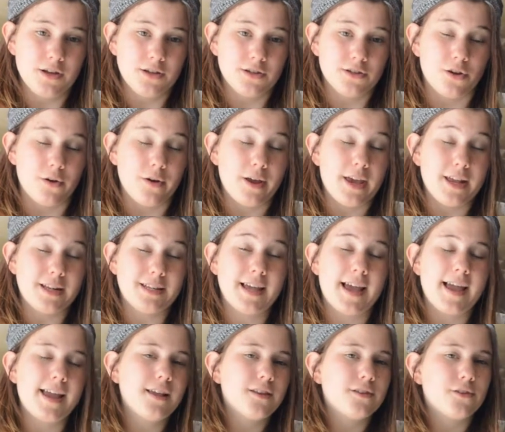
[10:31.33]
so he
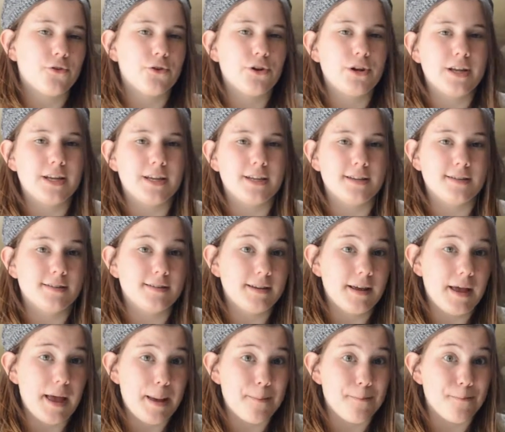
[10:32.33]
takes her in his
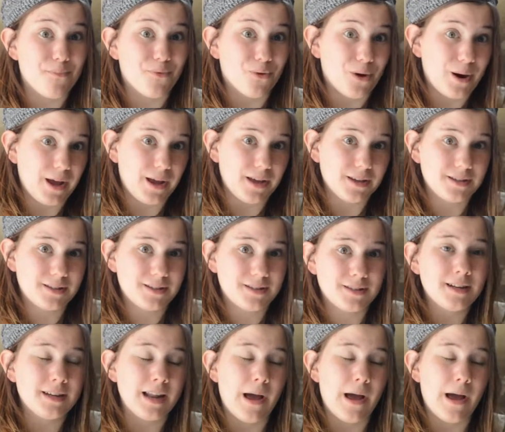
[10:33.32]
embrace.